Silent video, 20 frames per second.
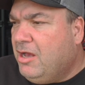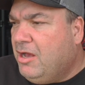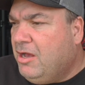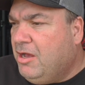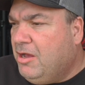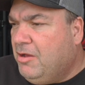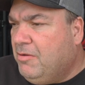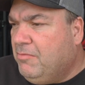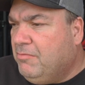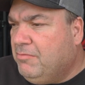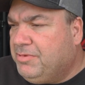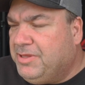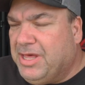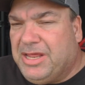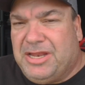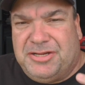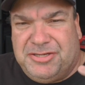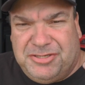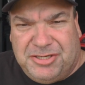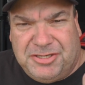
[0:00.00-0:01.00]

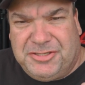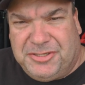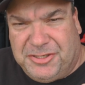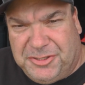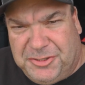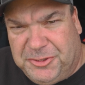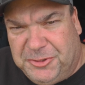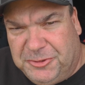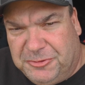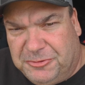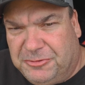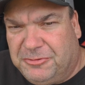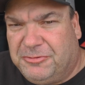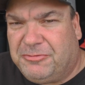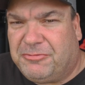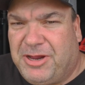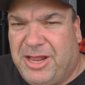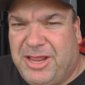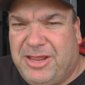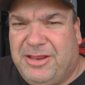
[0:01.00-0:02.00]
that it's just a
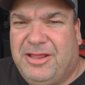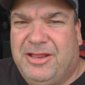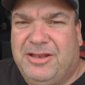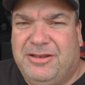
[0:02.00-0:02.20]
tool, right?